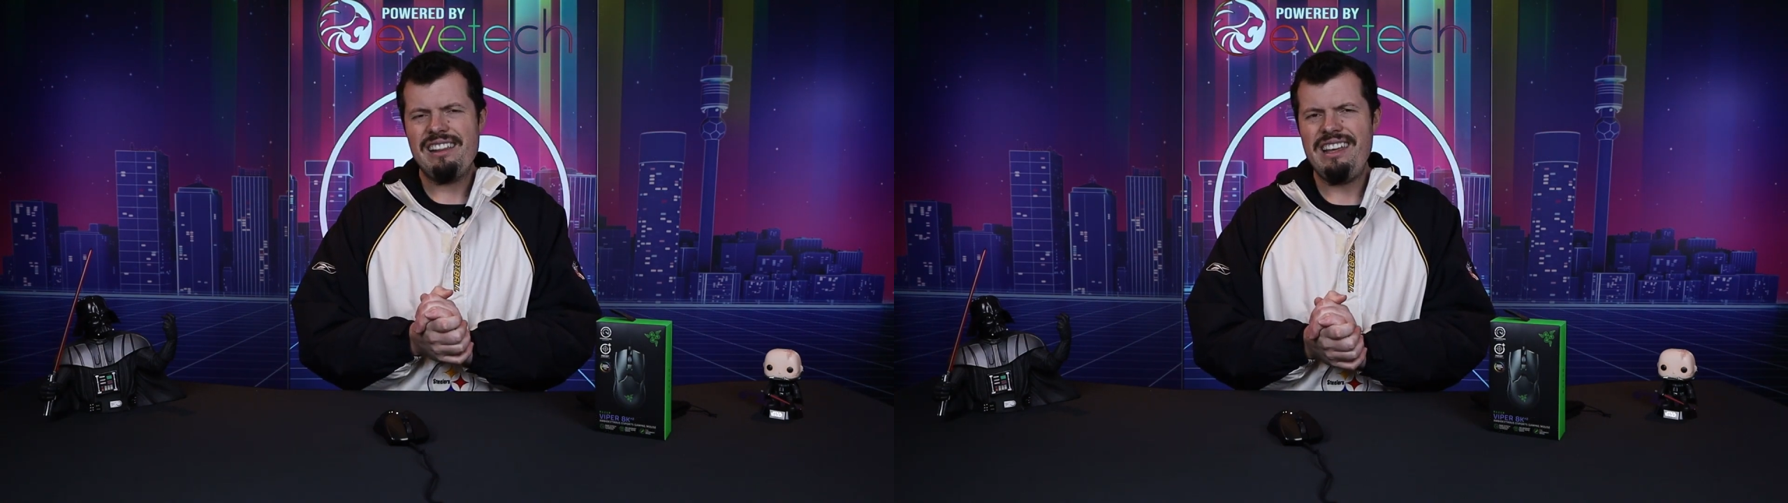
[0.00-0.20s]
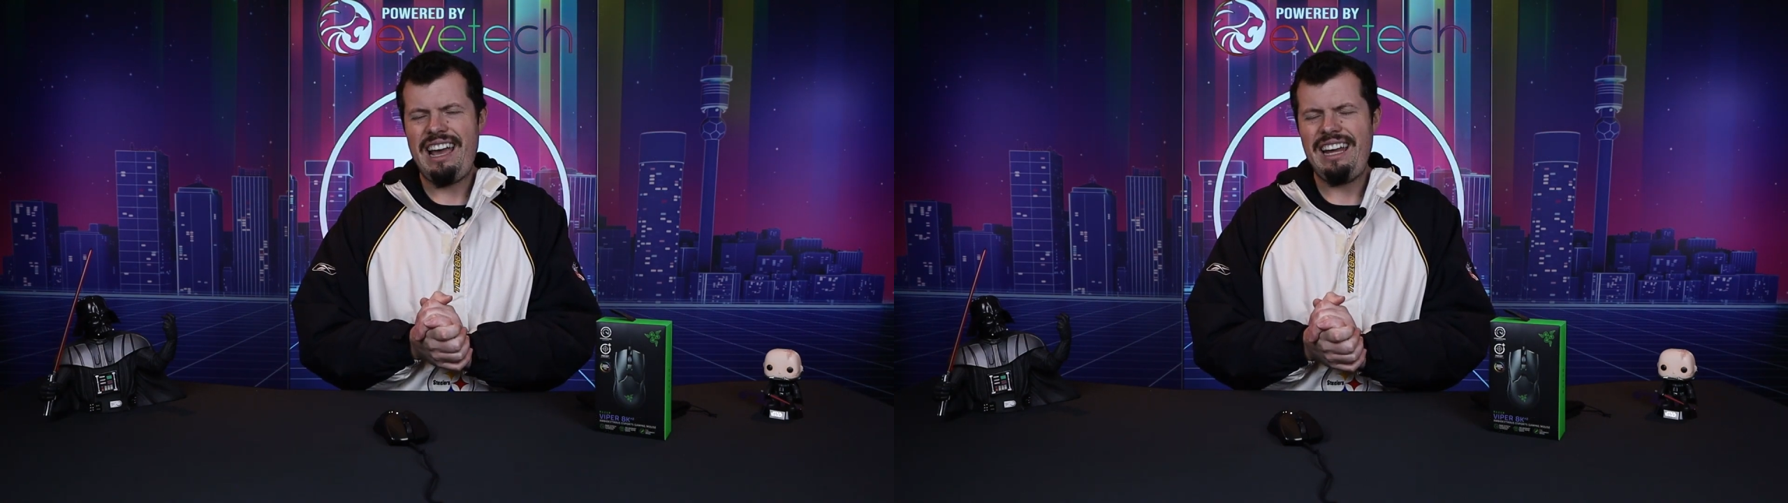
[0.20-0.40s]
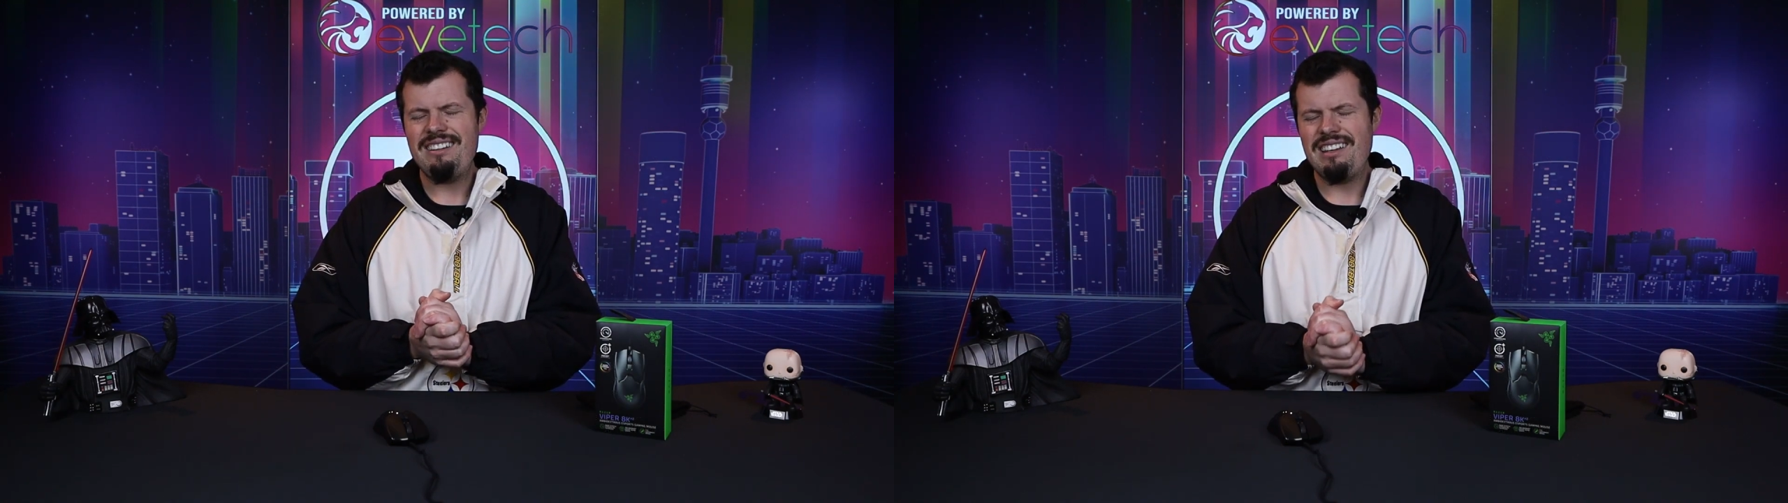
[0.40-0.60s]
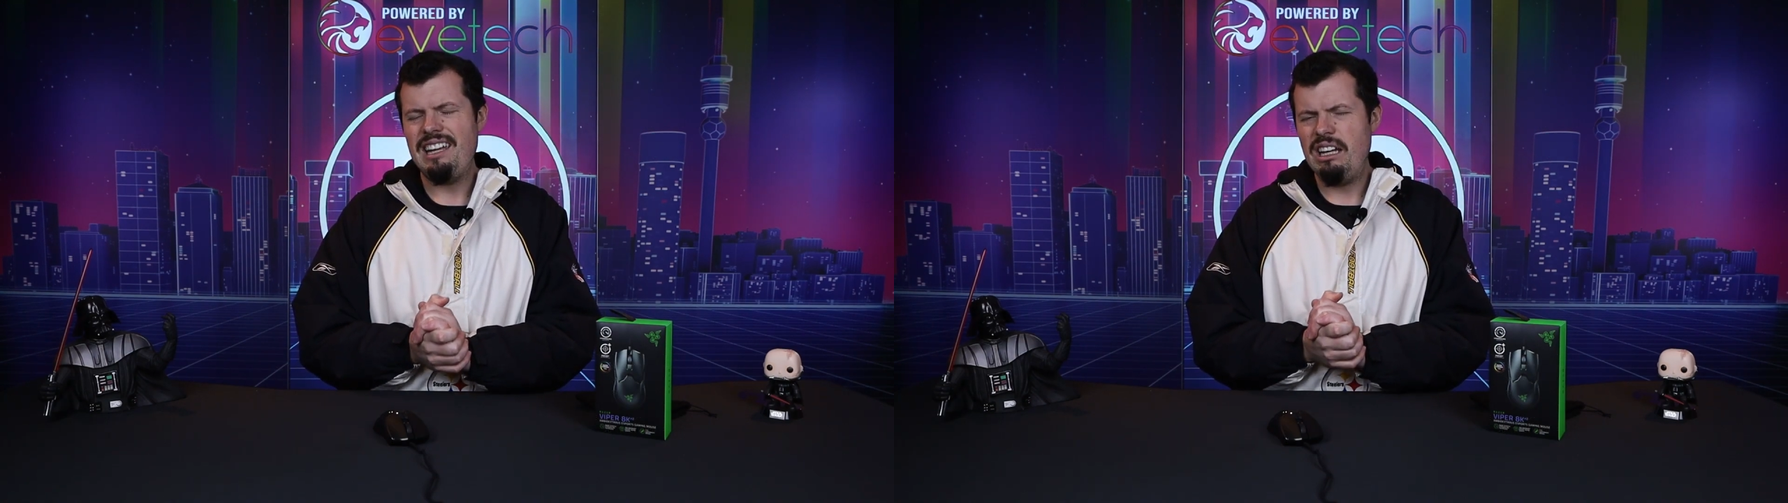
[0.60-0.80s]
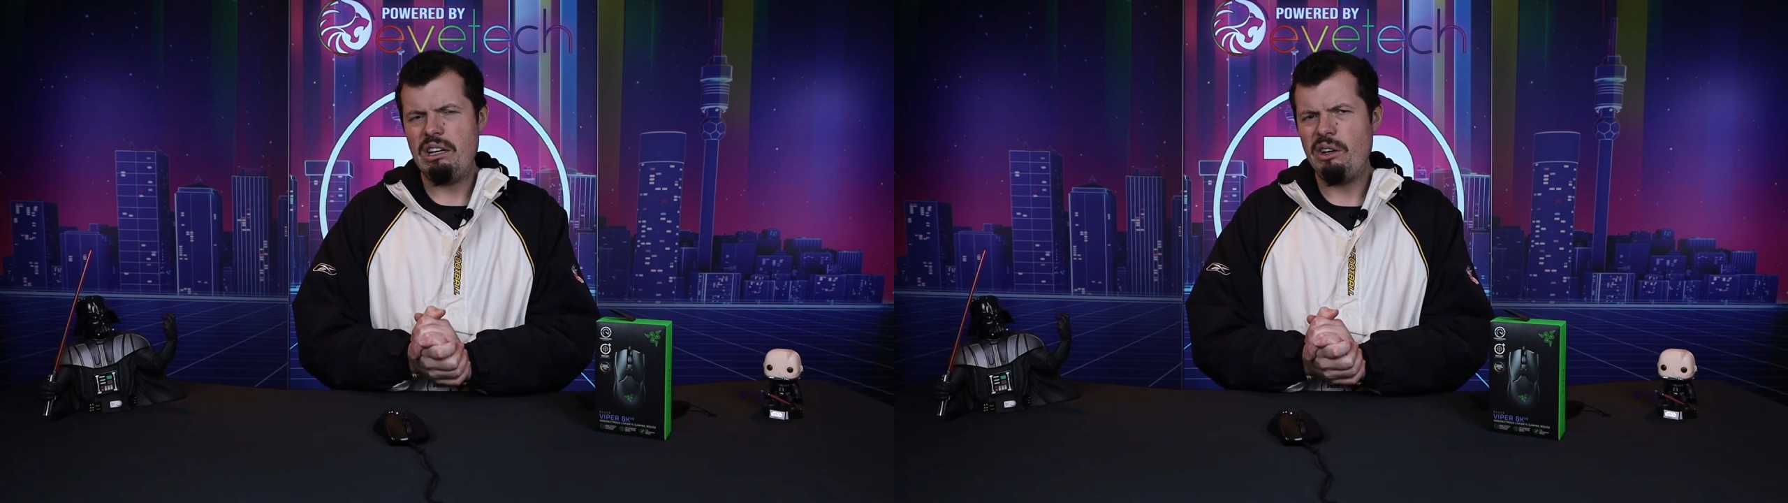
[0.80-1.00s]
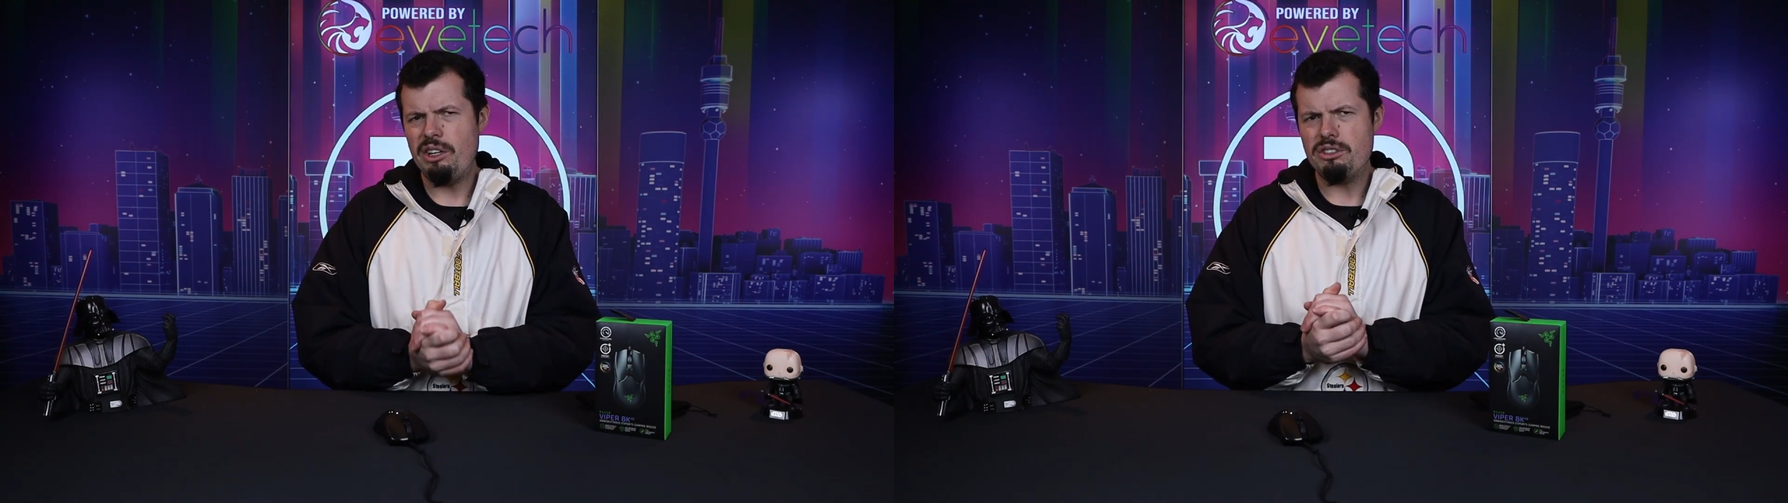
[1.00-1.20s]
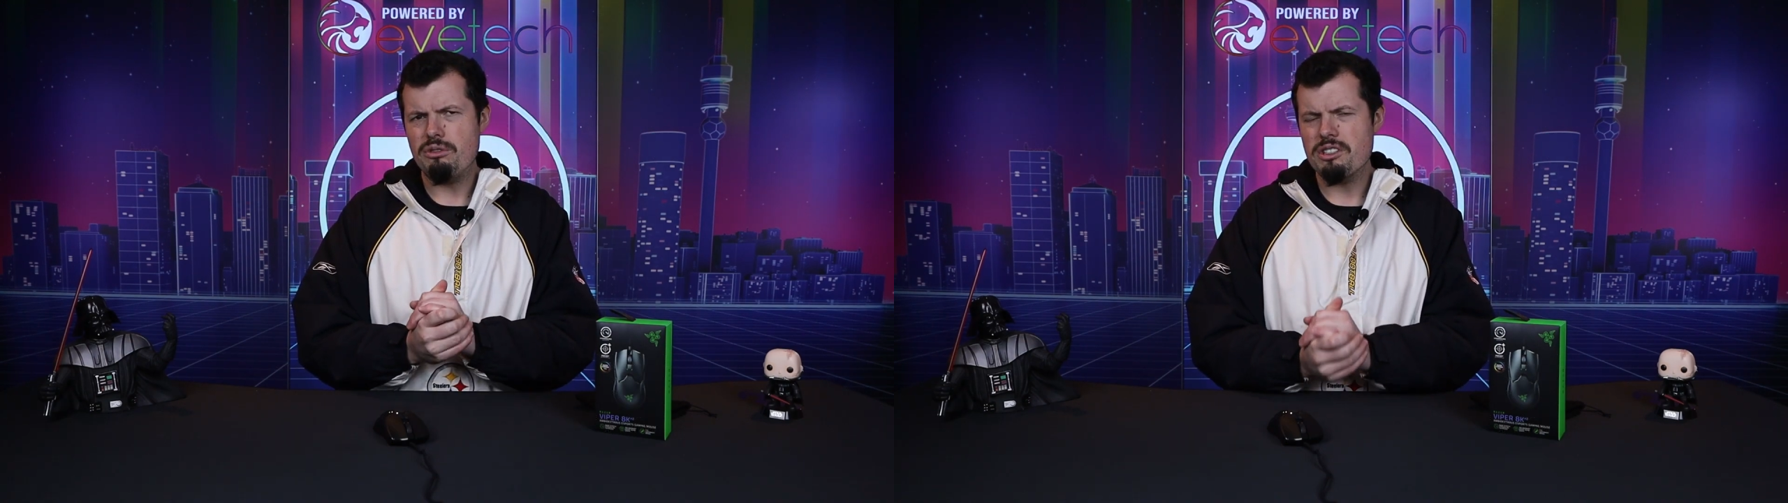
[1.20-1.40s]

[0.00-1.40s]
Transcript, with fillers: the 8 kilohertz